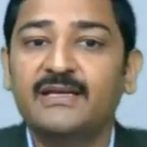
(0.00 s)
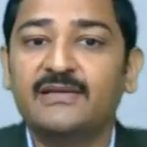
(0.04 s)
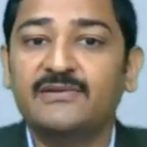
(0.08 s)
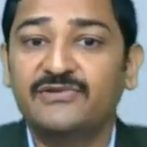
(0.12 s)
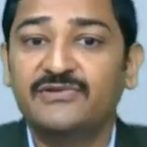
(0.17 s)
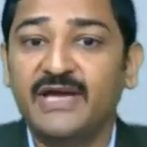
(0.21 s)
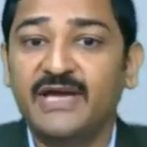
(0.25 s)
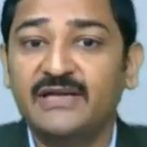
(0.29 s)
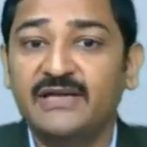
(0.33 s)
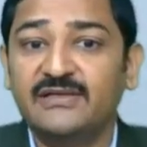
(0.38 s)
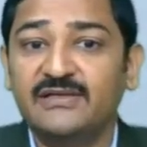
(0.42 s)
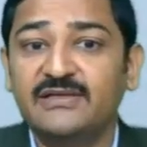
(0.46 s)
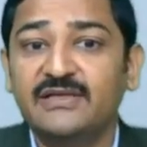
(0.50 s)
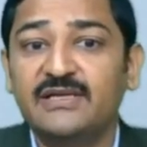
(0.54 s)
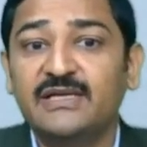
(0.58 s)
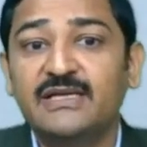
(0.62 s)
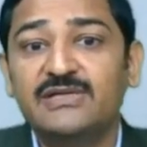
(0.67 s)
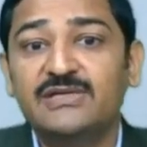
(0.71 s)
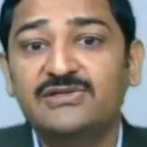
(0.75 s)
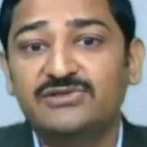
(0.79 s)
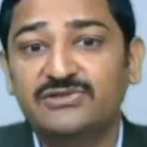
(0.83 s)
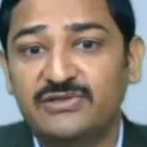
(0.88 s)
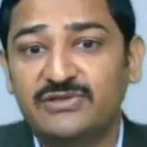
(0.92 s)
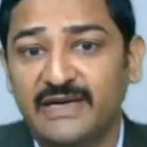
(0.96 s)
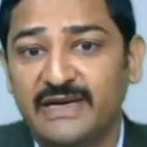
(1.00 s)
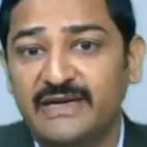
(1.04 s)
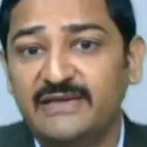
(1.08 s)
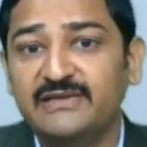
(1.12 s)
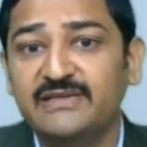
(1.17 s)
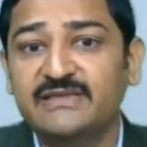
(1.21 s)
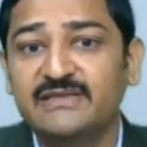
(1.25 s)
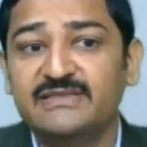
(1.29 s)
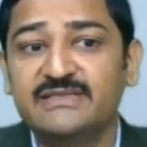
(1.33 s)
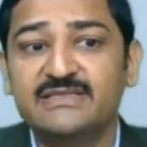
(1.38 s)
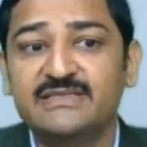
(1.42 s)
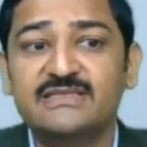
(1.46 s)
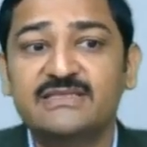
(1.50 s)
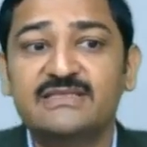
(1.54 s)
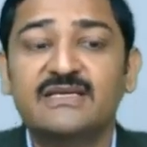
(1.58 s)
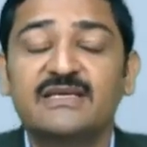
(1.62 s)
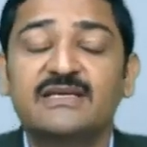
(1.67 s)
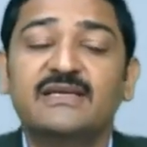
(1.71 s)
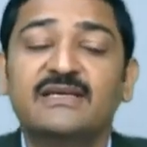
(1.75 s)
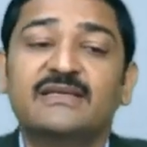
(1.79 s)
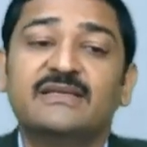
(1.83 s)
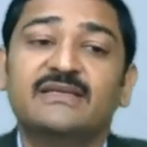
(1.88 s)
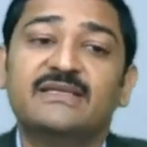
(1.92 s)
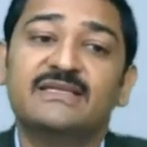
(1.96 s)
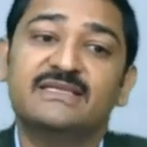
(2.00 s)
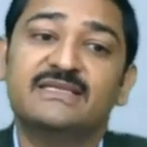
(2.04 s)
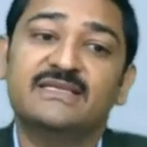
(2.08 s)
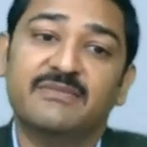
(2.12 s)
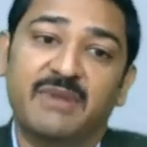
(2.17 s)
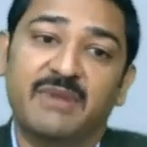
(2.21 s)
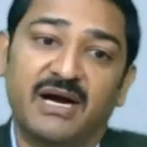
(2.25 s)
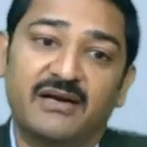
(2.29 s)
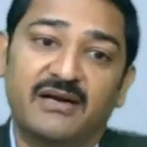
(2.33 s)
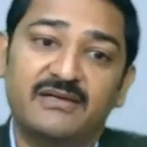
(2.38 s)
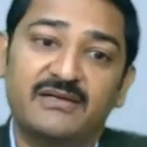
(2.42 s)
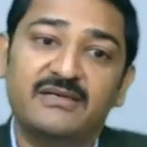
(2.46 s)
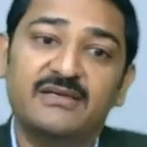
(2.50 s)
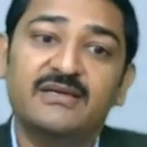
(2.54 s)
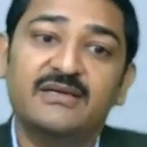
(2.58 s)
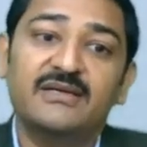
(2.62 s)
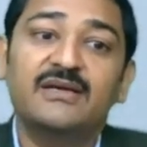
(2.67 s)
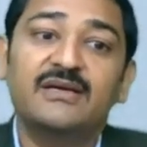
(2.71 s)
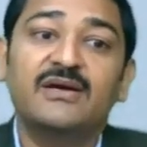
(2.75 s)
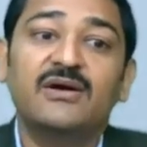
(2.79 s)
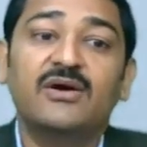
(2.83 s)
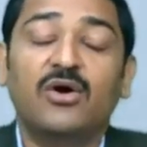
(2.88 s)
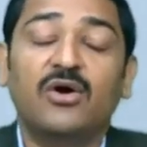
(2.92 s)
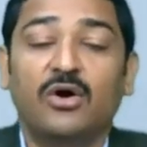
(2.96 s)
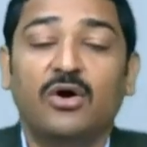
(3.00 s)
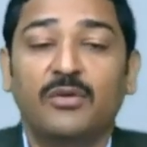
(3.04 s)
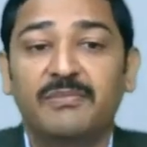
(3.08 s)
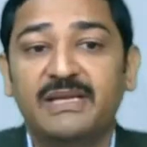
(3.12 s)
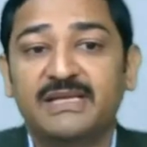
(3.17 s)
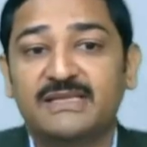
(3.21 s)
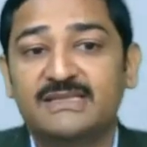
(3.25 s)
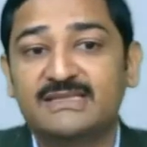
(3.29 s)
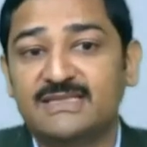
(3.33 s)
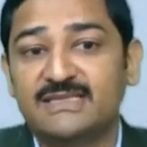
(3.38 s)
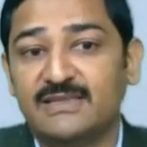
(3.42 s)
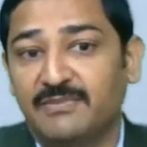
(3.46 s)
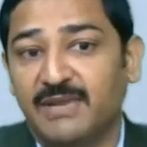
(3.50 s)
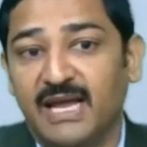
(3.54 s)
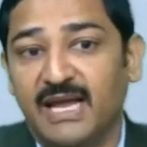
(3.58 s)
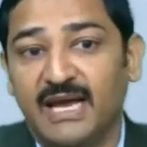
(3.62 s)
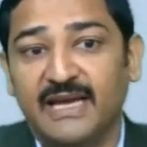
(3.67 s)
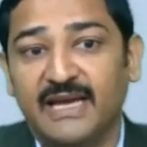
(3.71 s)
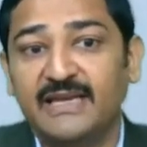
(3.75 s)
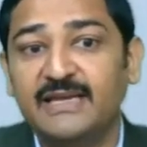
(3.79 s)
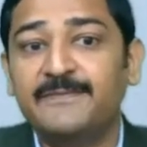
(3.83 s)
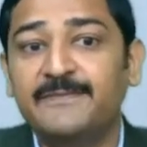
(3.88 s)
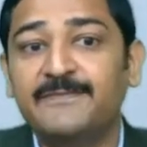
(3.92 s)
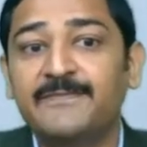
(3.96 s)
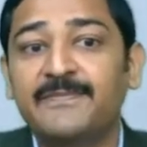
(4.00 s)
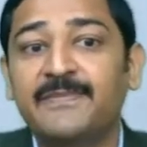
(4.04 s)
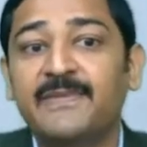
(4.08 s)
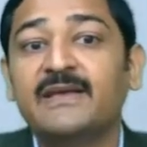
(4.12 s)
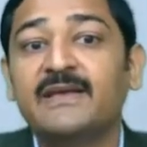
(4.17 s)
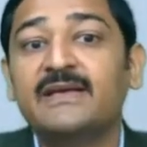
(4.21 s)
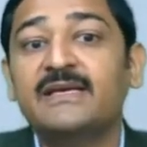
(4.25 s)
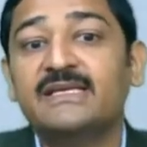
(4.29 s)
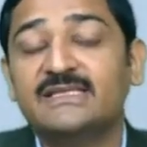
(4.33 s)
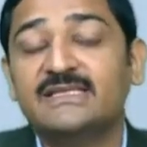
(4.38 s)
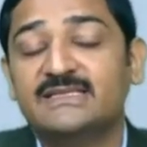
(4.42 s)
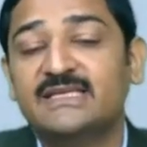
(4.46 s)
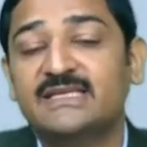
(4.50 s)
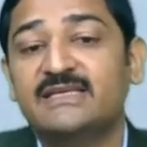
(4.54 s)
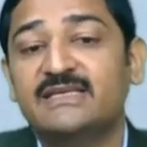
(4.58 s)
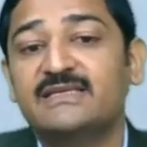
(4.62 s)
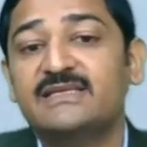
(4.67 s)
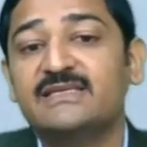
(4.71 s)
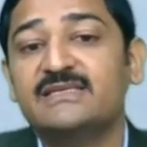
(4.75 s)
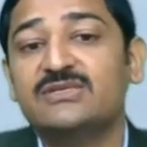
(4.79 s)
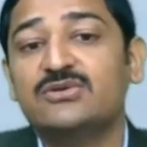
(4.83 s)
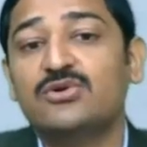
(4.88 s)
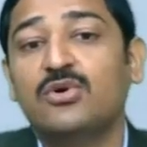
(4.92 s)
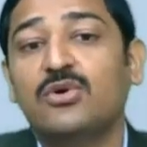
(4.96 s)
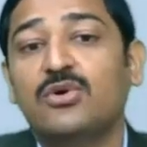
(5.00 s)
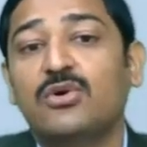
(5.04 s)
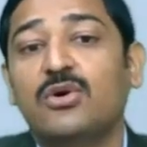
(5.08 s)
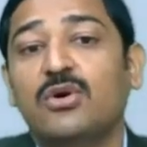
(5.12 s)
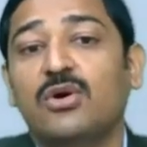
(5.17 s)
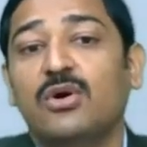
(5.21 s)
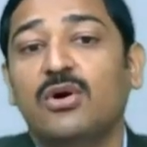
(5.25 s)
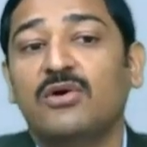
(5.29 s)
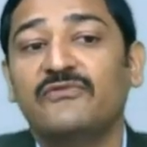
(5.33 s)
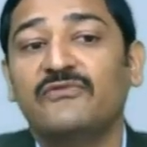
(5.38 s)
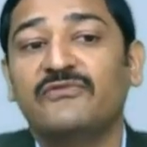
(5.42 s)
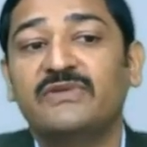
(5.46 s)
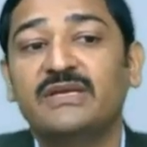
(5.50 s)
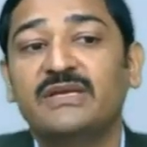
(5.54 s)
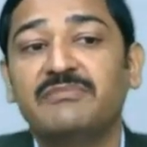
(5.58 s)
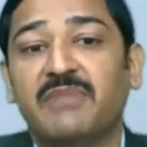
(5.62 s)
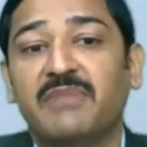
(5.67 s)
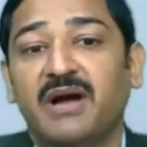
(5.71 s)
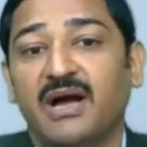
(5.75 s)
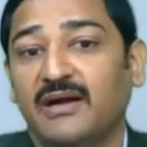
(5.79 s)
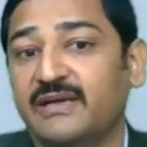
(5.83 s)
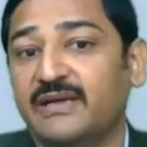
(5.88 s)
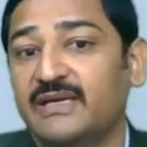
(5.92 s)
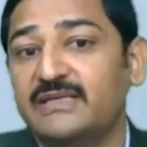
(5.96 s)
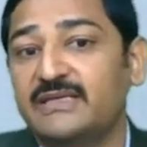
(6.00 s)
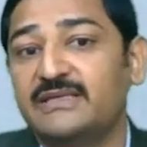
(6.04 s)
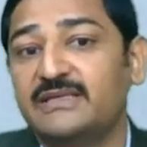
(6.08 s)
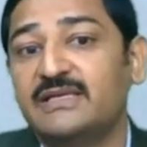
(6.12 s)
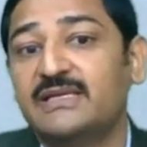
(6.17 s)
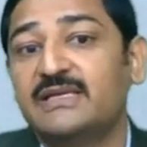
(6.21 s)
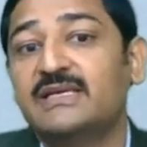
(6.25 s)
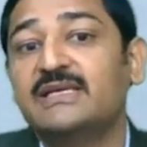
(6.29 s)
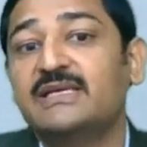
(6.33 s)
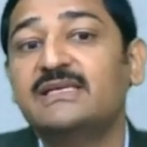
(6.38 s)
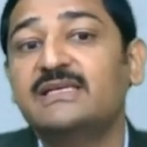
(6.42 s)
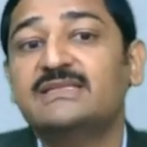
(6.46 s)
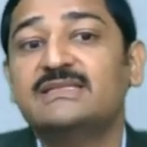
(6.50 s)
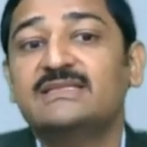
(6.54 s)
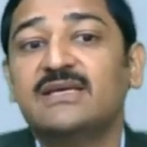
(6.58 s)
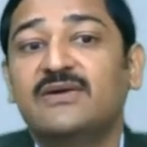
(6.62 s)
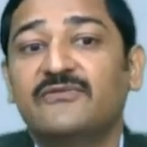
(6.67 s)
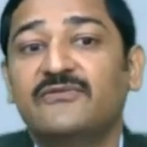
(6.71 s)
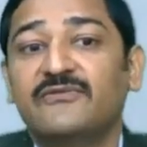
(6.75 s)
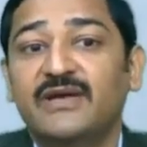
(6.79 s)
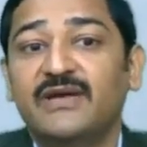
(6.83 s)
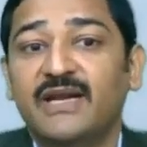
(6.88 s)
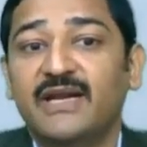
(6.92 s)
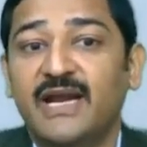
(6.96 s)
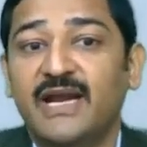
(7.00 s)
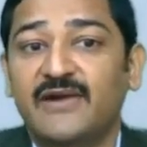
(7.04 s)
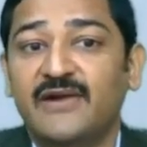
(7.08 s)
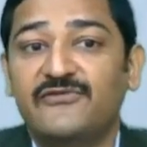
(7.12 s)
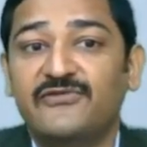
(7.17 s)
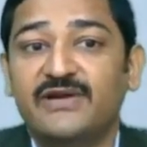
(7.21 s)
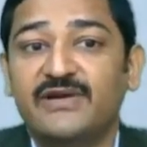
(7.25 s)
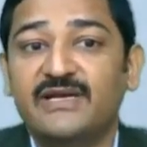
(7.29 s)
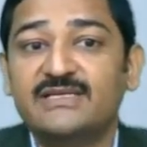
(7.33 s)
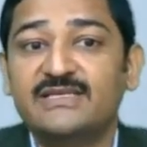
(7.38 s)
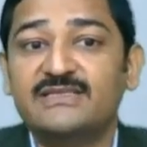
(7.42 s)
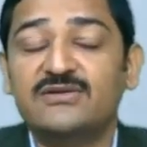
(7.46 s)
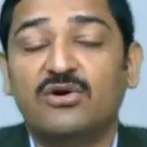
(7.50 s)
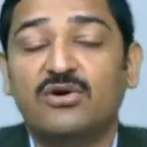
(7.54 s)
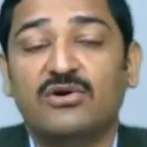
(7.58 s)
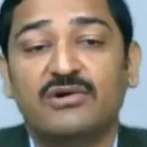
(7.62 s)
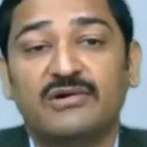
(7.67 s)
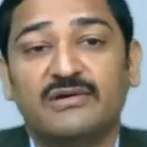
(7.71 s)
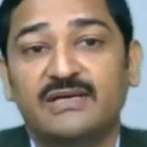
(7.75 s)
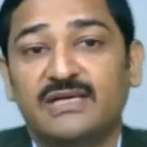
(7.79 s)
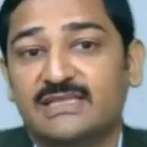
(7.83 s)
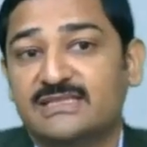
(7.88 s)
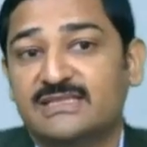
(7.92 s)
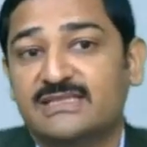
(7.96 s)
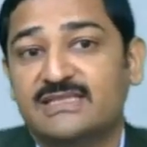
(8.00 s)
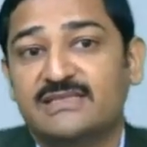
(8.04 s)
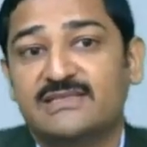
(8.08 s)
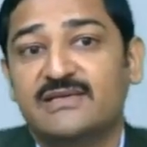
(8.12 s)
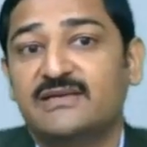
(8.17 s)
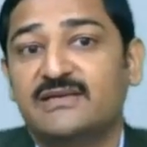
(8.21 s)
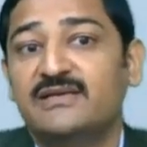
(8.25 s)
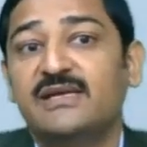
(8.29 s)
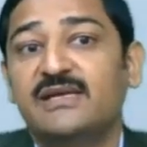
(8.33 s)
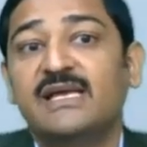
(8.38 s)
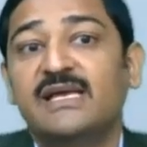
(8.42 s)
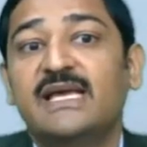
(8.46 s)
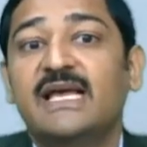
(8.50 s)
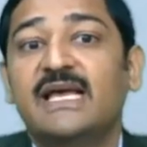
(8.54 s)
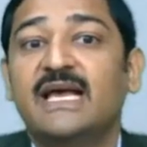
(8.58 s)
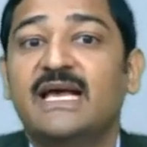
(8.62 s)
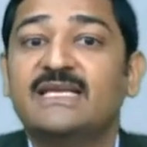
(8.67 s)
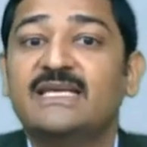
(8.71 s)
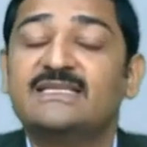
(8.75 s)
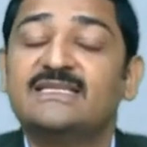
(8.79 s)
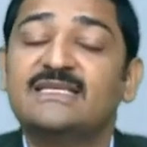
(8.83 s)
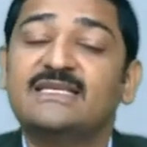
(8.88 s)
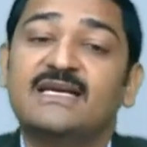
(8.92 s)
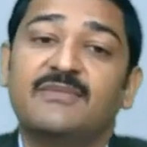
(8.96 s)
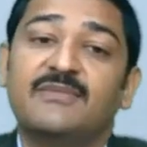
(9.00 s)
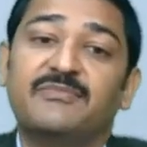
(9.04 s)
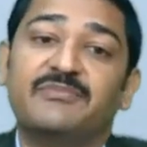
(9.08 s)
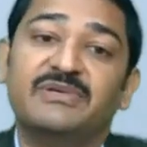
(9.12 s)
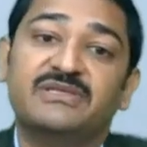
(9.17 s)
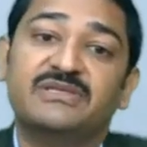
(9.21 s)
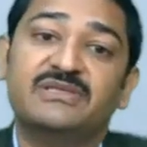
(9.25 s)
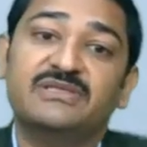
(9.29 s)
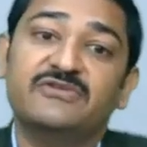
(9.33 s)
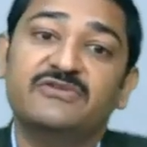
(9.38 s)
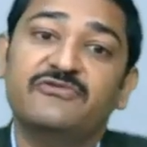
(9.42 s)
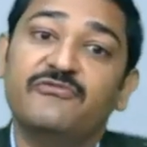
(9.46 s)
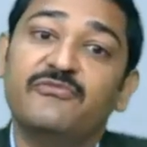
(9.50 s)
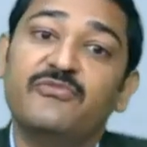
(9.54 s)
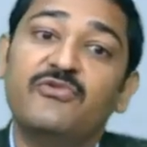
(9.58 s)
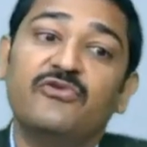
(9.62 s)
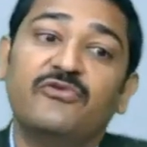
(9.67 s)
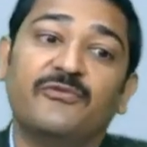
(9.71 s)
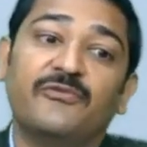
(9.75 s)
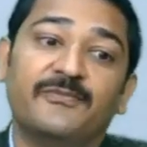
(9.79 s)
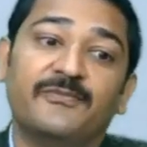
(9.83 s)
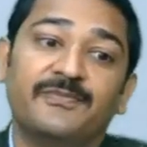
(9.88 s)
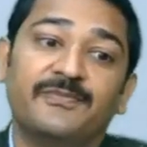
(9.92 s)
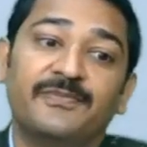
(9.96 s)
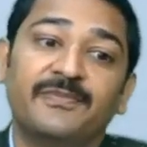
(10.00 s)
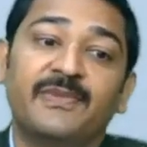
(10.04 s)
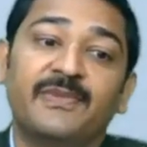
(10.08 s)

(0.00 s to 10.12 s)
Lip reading: that threatens the demand oblique supply status quo of the market is somewhere addressed or considered as a competitive move.